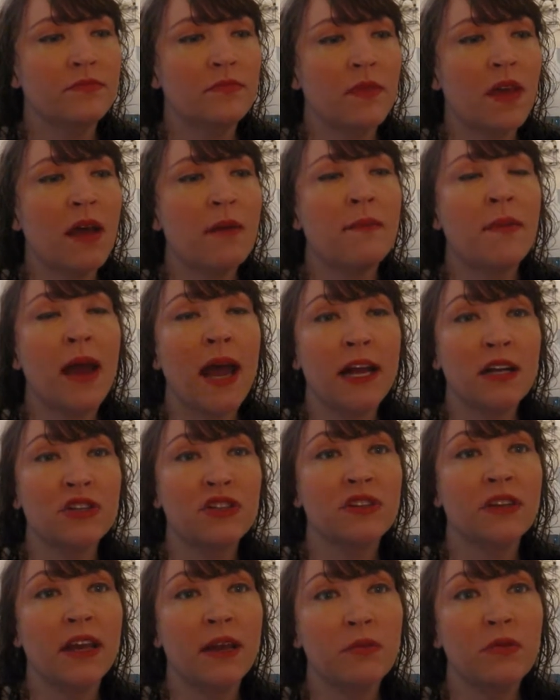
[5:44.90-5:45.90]

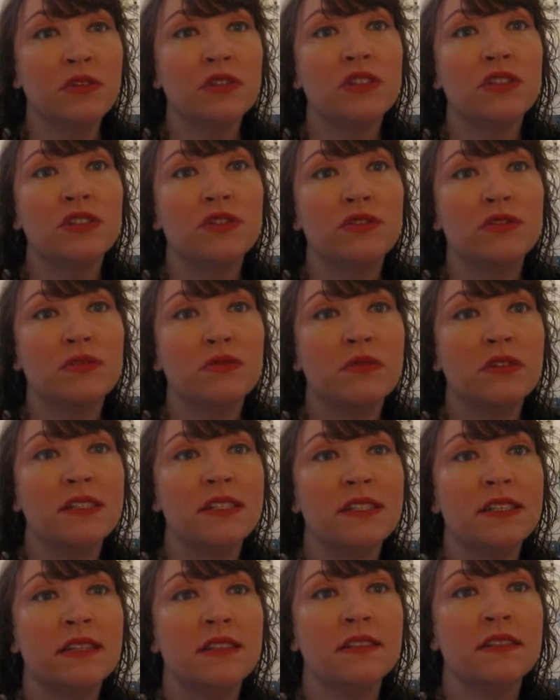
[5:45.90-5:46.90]
actually able to
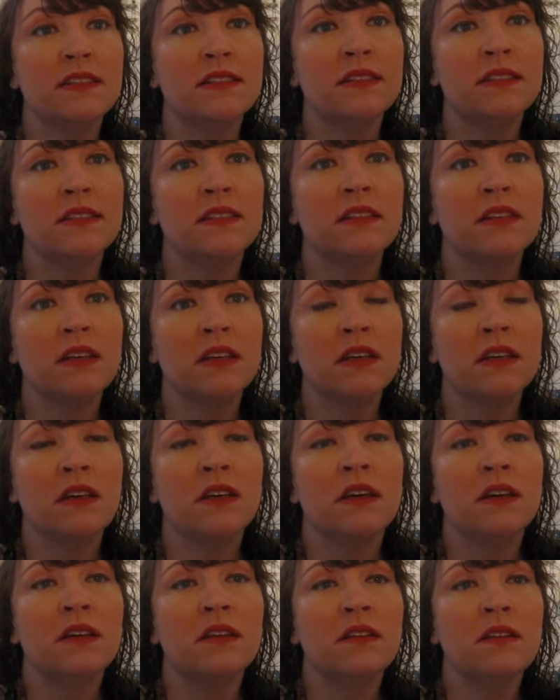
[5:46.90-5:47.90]
resist
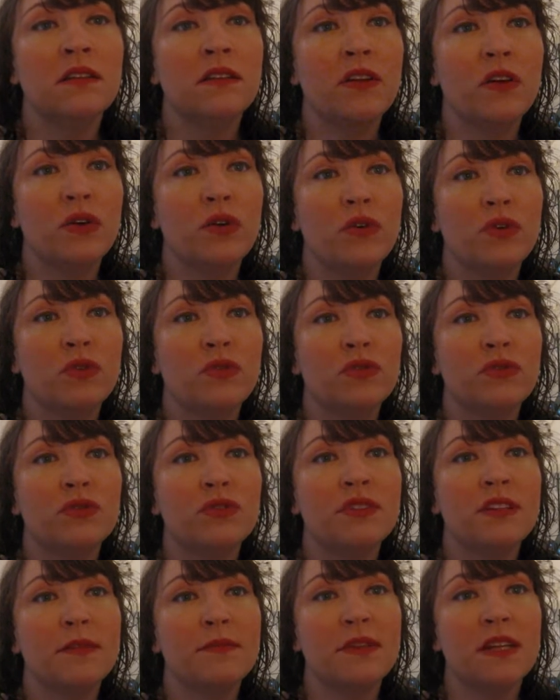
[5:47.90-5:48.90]

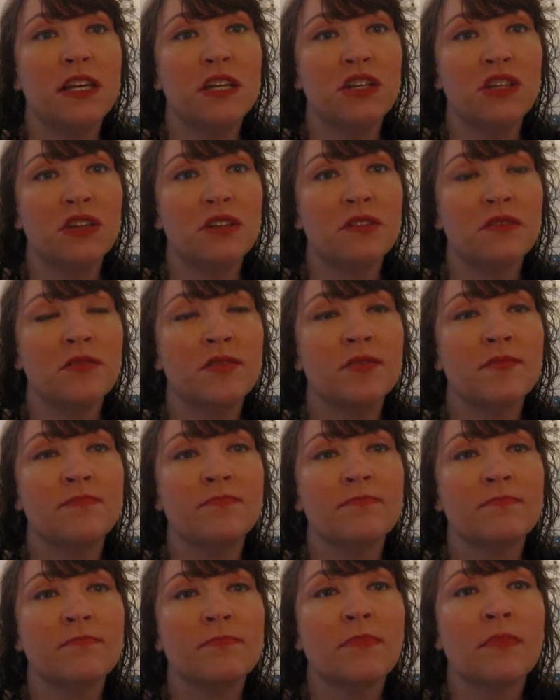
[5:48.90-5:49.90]
those temptations.
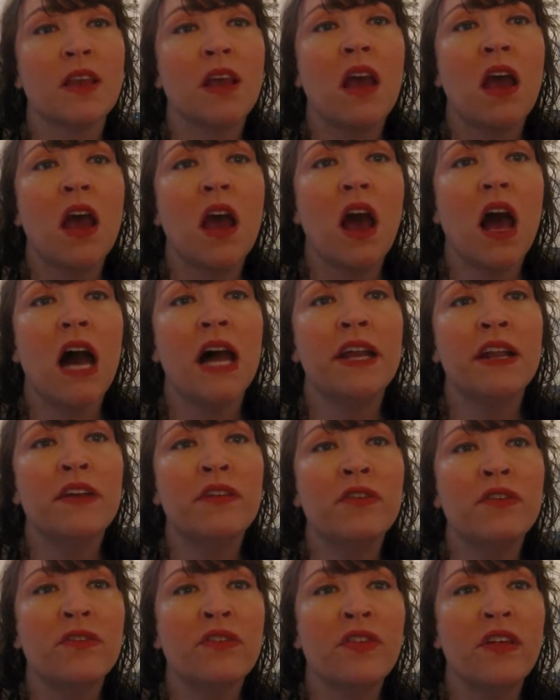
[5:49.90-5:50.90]

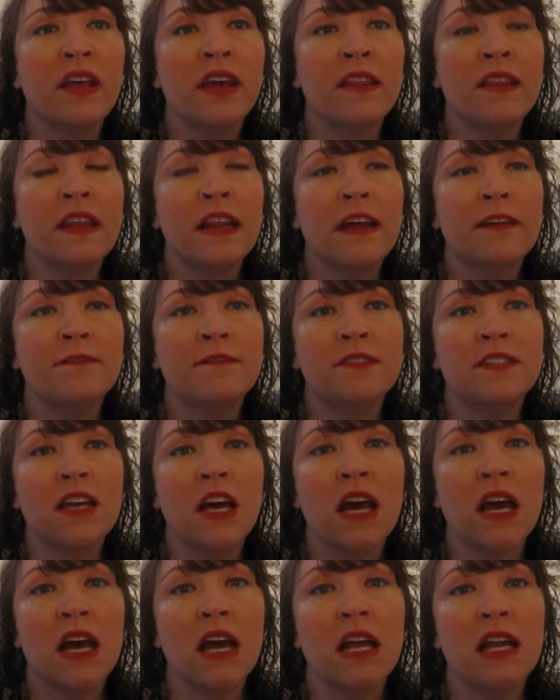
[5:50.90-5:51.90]
Another thing that I've
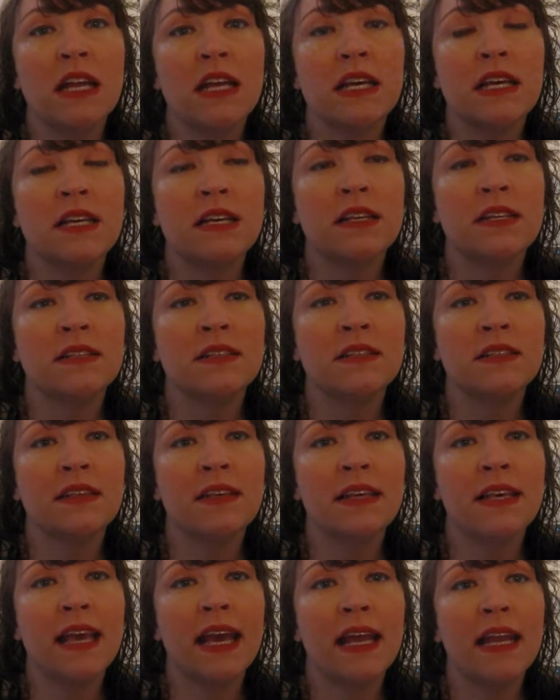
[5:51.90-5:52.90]
done is
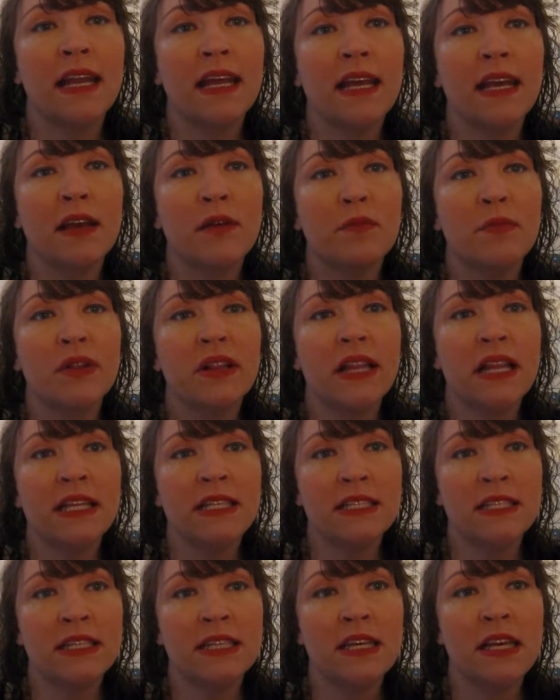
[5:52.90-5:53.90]
getting
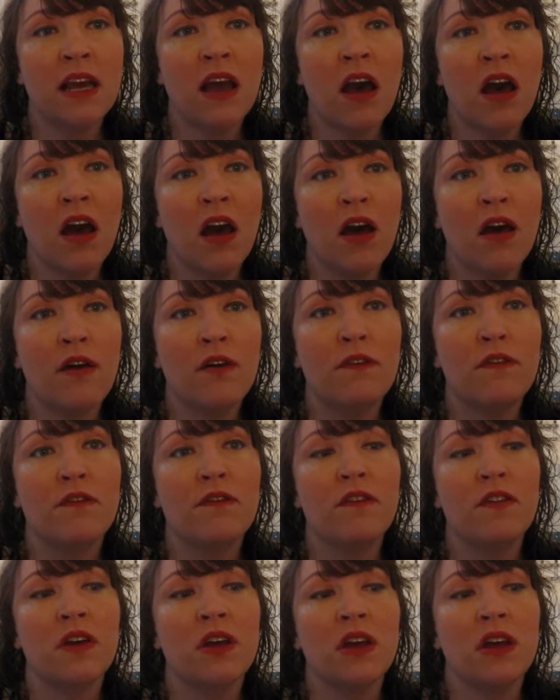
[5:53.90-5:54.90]
plenty
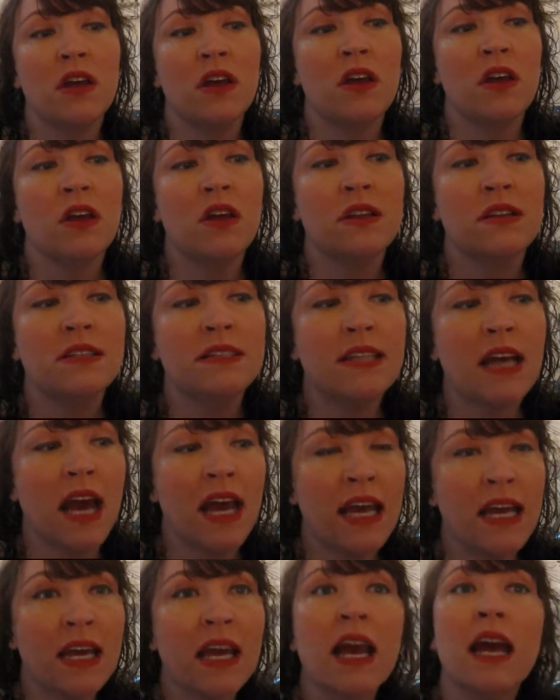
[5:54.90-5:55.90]
of
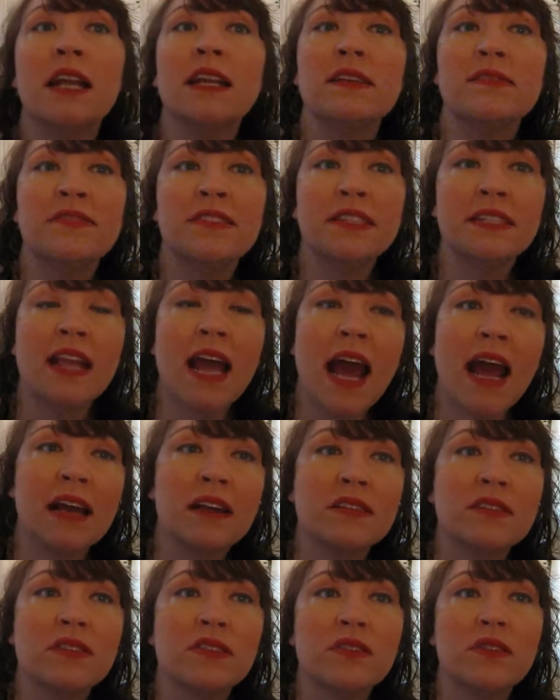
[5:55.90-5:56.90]
diet kind of
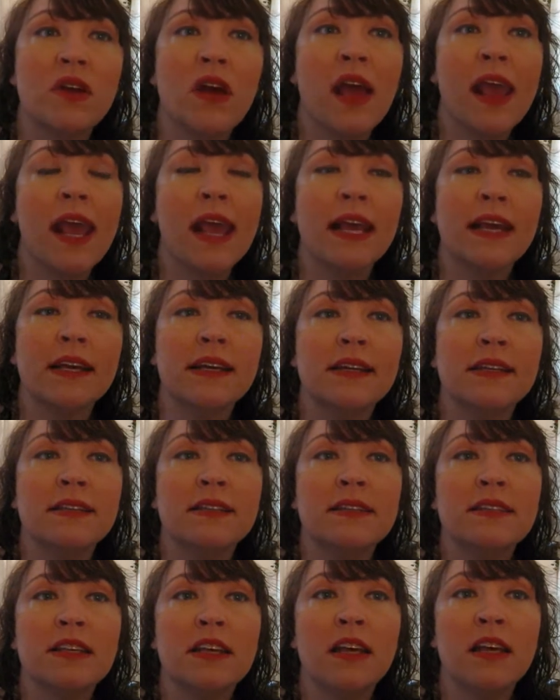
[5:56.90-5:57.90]
snacks, and